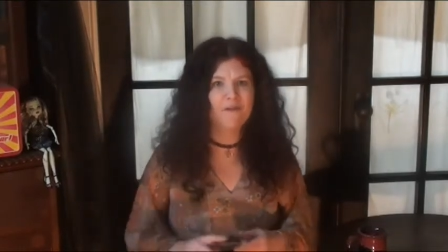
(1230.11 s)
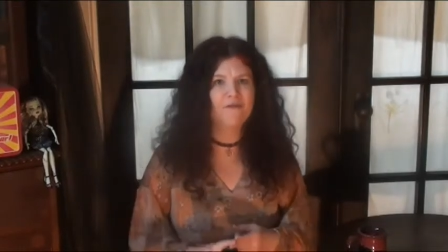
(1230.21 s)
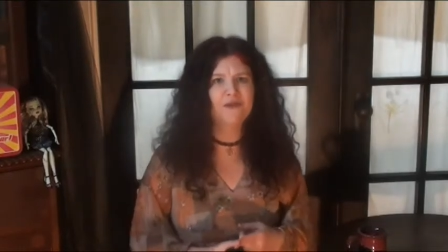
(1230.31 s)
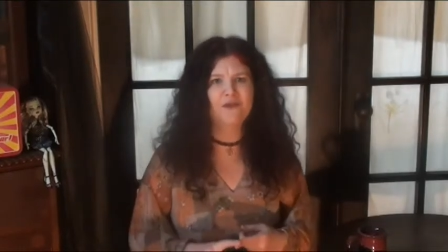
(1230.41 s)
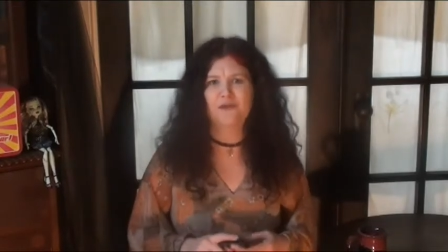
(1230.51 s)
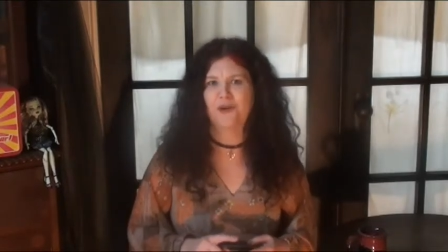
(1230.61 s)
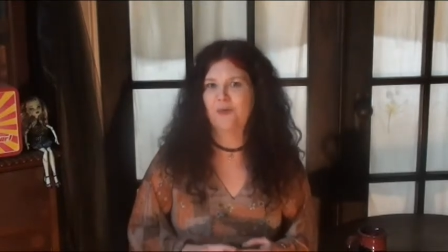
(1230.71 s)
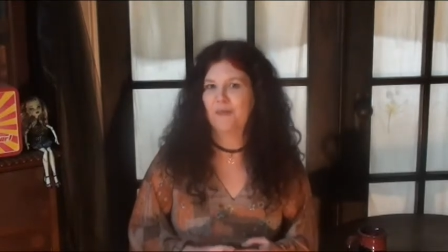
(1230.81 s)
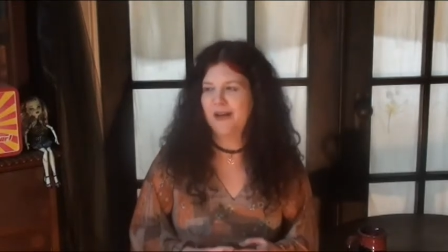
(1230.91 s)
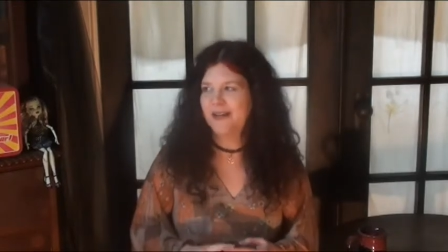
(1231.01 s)
Food,
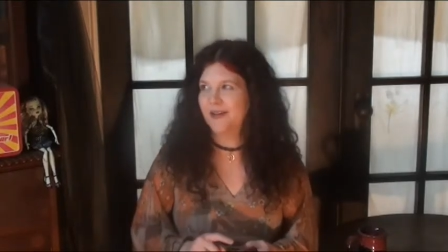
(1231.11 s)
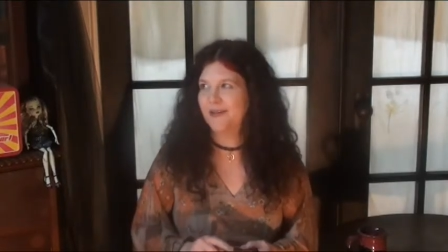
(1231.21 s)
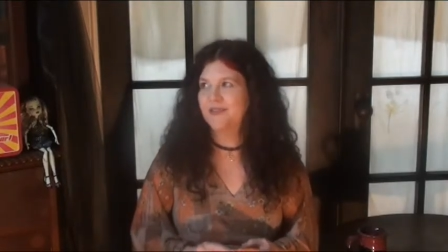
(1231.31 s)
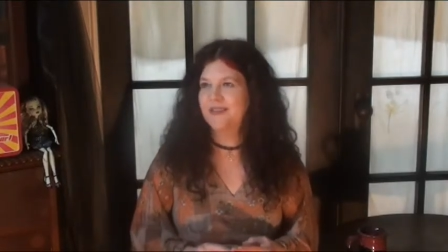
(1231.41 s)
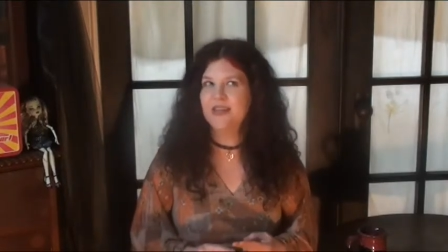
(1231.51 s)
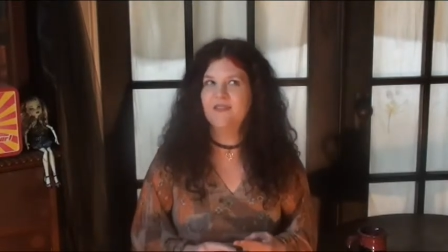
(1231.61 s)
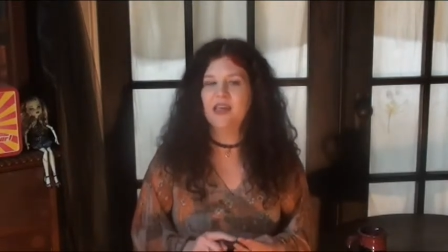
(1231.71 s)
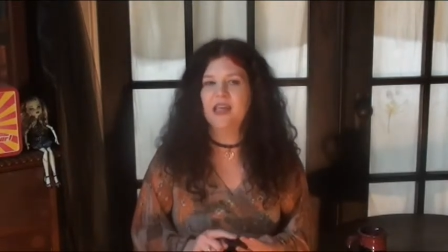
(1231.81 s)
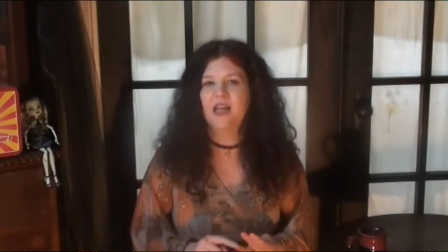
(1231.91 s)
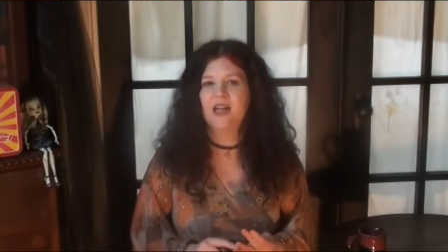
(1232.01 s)
radio,
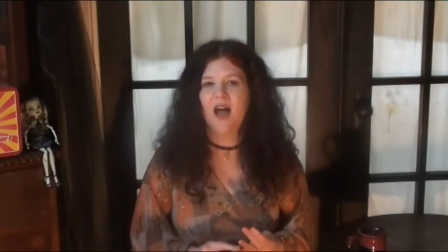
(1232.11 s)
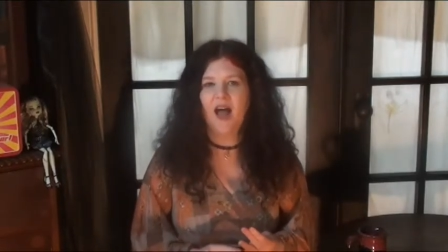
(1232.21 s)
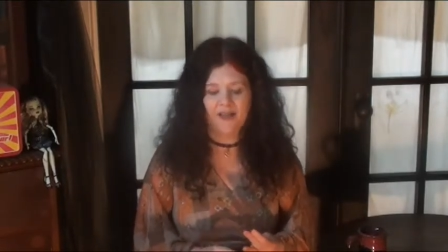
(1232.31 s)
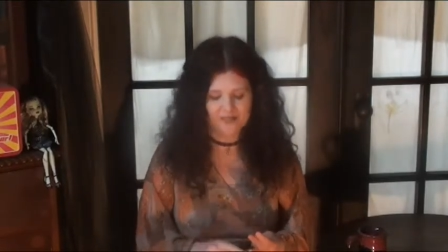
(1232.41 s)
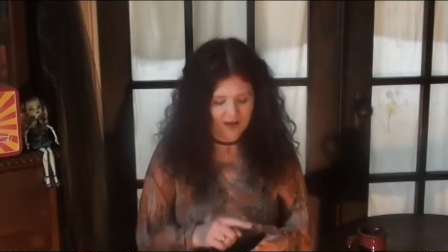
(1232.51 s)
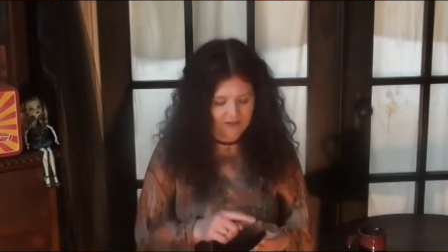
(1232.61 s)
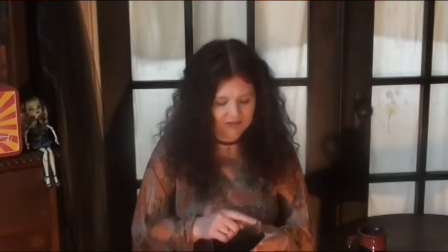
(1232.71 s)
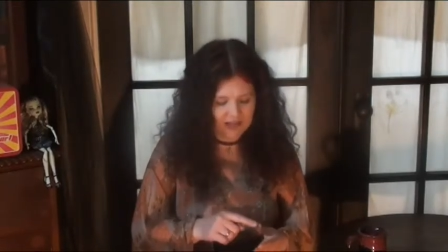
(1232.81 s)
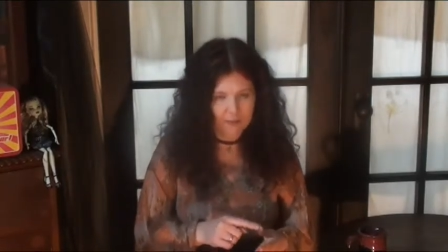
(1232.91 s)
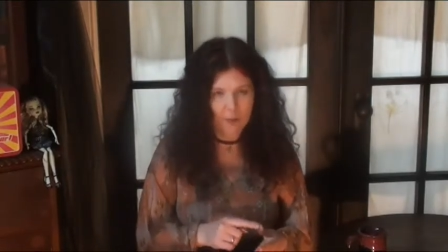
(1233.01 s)
TV, guns,
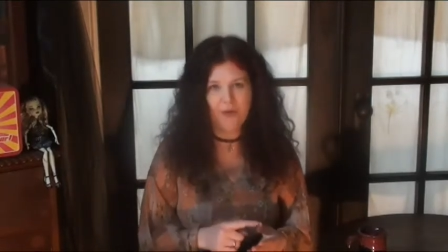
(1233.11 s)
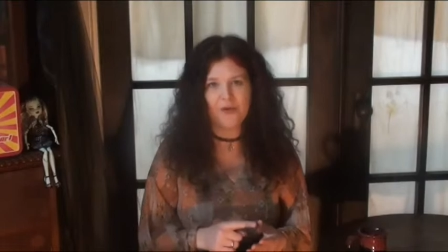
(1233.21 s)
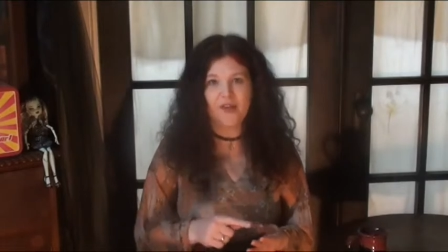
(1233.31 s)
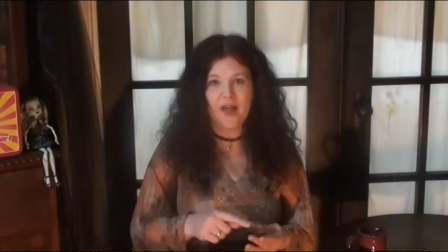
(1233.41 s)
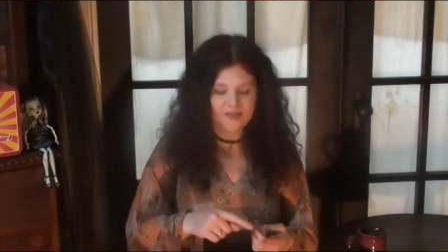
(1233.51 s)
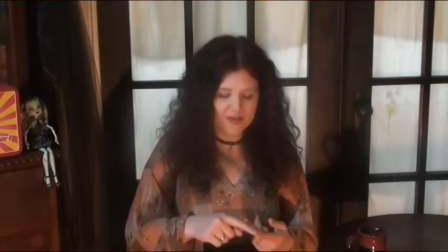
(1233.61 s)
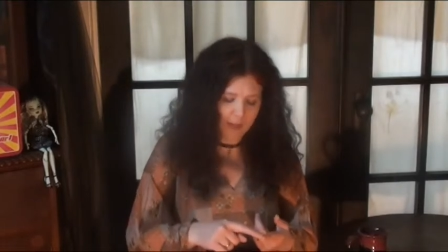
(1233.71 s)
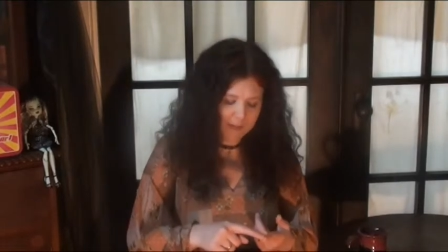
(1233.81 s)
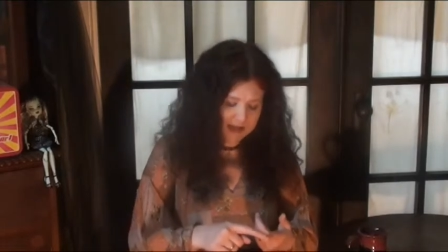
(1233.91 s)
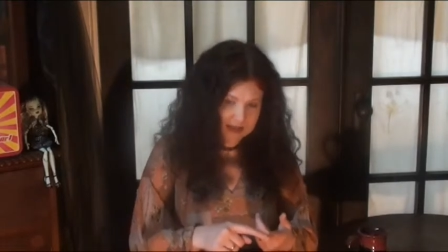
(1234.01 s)
flammables,
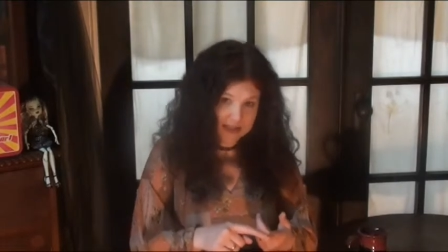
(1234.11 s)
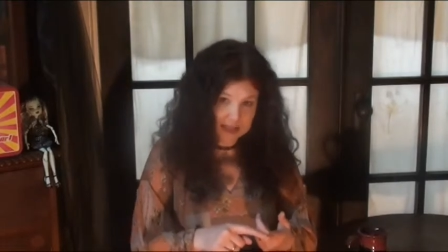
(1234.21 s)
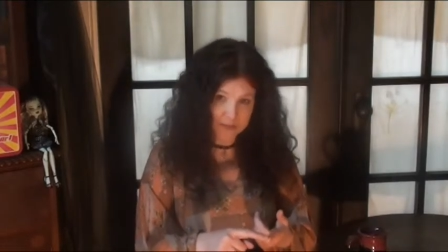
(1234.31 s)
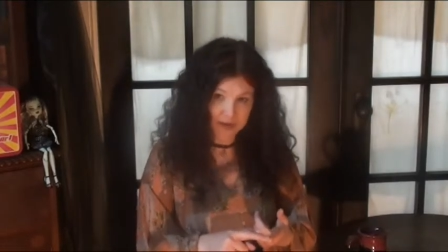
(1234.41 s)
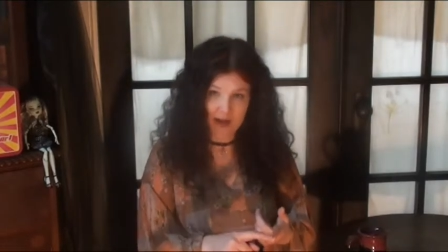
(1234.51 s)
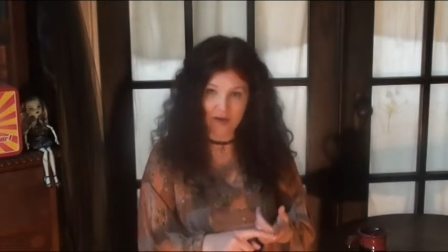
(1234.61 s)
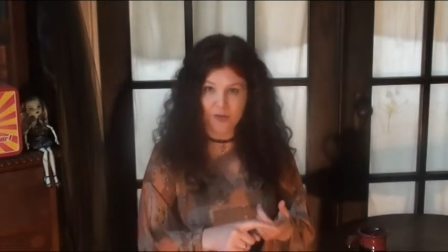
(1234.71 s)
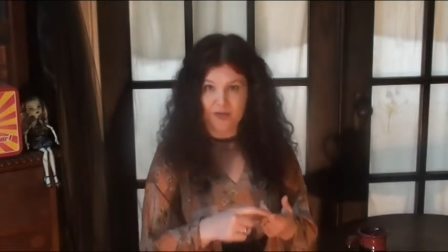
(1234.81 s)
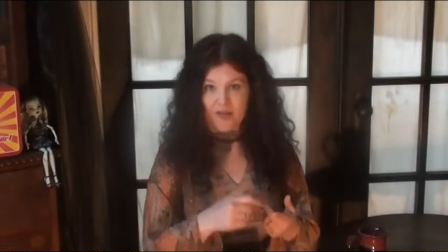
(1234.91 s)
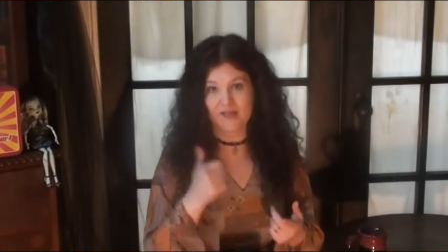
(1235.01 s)
zombie inaccessible
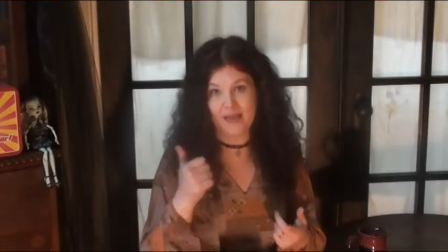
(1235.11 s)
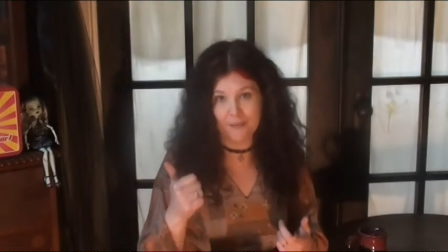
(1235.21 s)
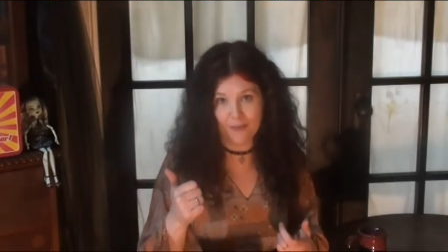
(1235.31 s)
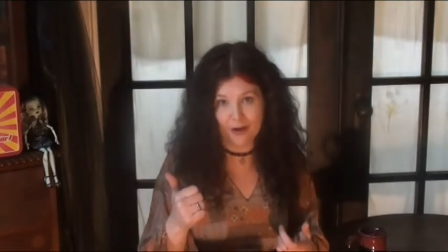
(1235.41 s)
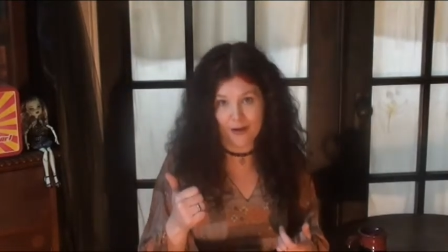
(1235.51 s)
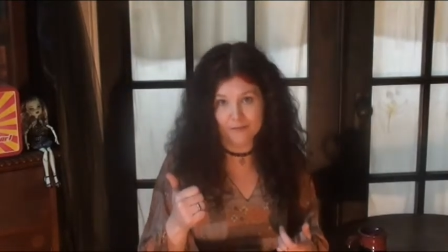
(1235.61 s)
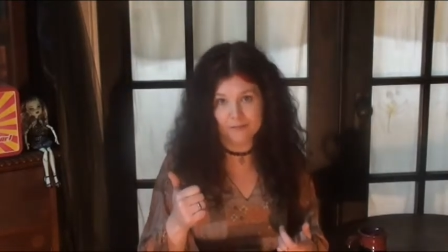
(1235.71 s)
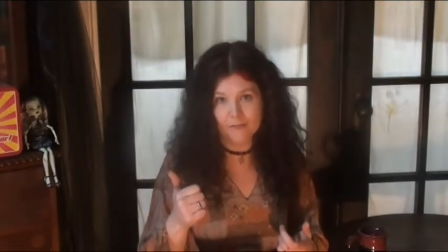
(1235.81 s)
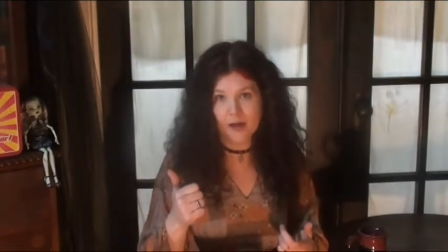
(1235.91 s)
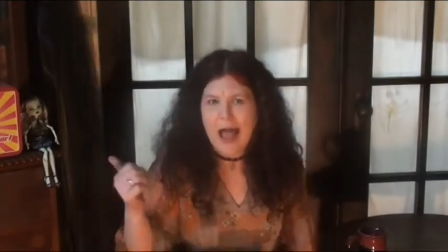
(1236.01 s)
areas with an escape route.
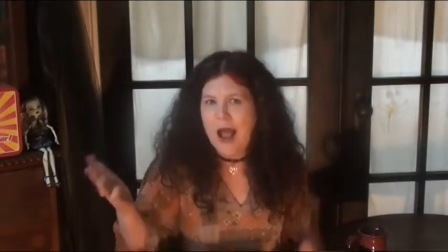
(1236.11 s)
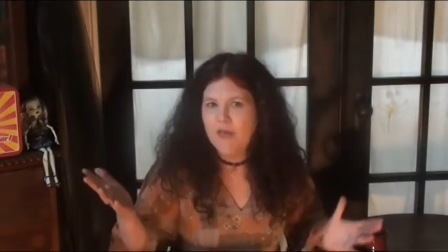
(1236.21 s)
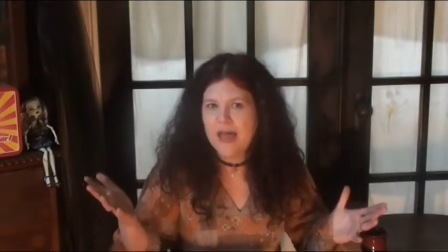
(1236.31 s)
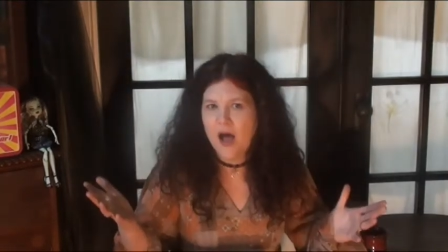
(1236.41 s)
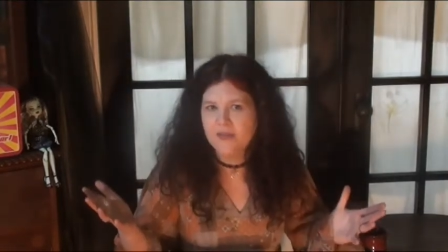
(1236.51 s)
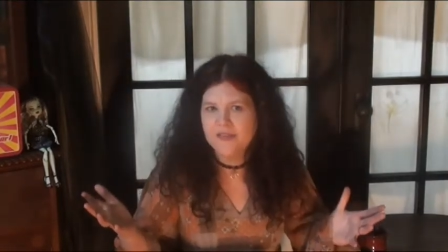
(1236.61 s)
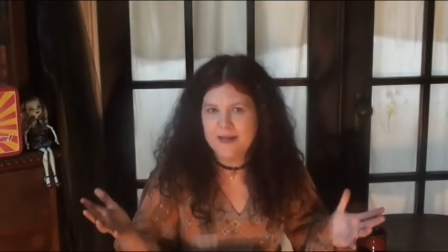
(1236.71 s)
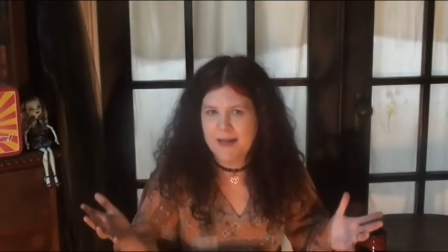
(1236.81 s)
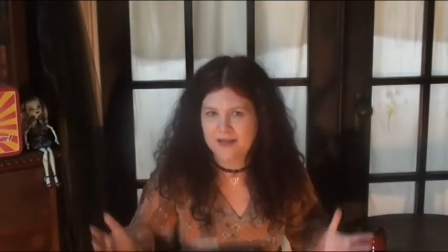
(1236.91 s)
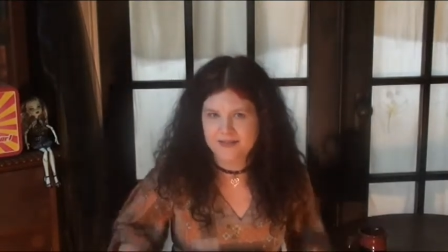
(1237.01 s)
How the hell did
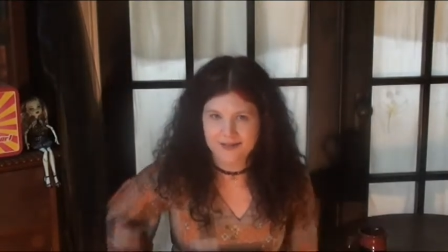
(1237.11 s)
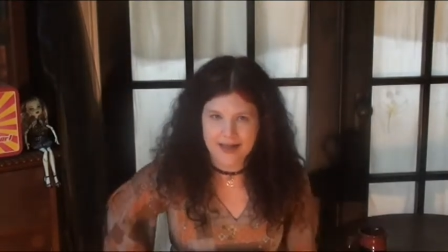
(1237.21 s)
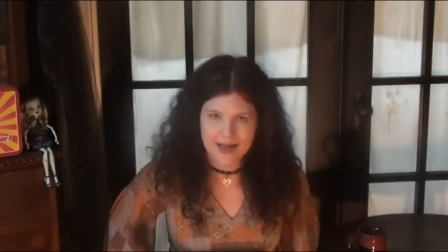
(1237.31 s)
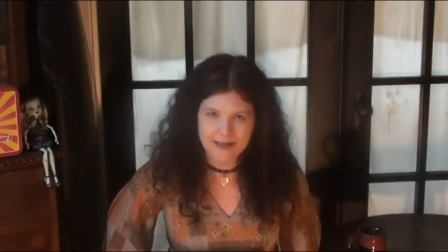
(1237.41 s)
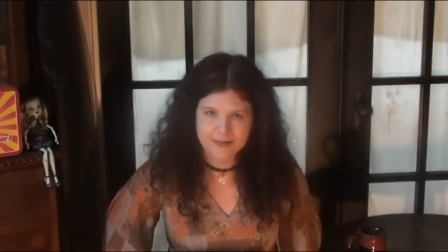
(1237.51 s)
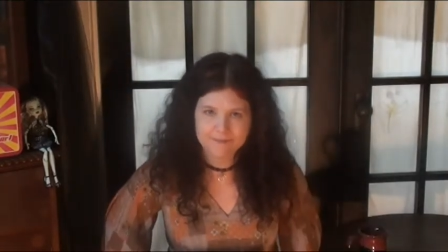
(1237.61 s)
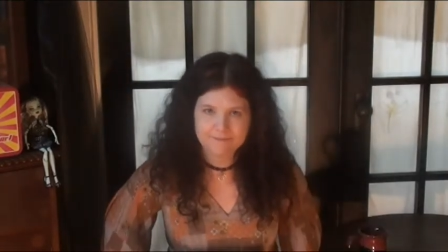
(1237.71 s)
they manage to die?